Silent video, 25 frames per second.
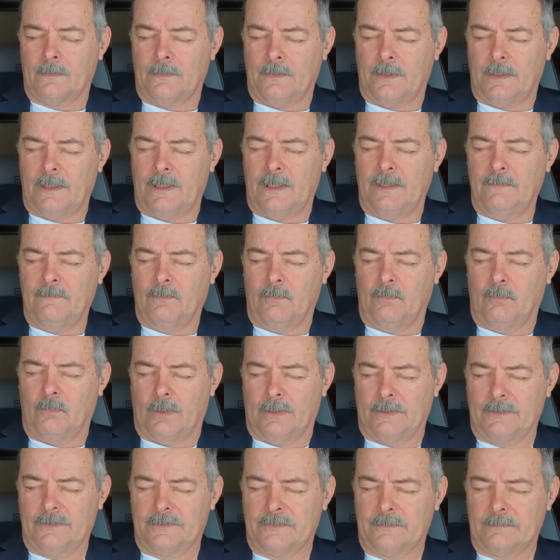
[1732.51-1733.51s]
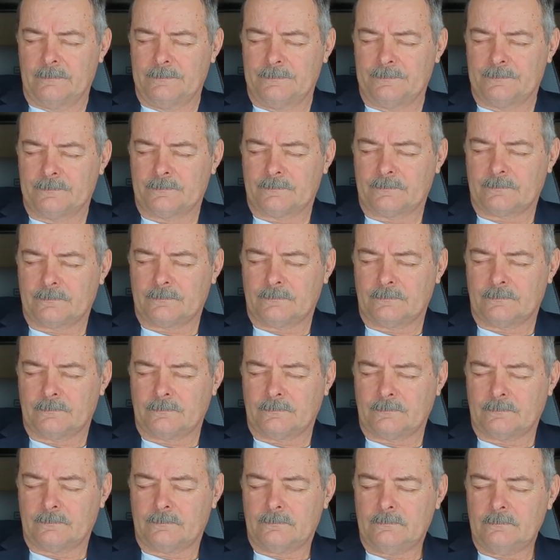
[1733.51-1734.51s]
The evil ones.
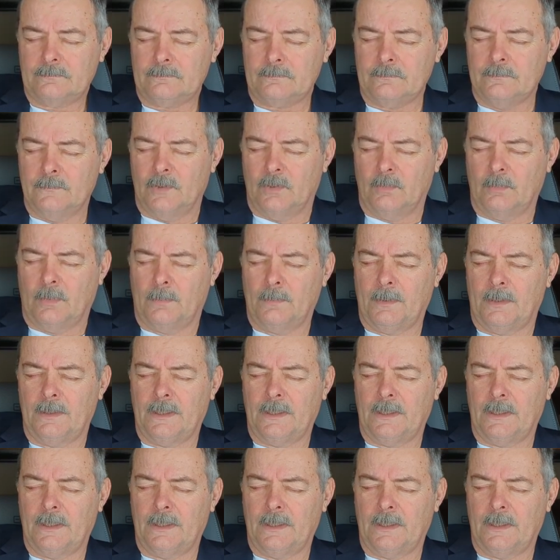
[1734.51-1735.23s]
It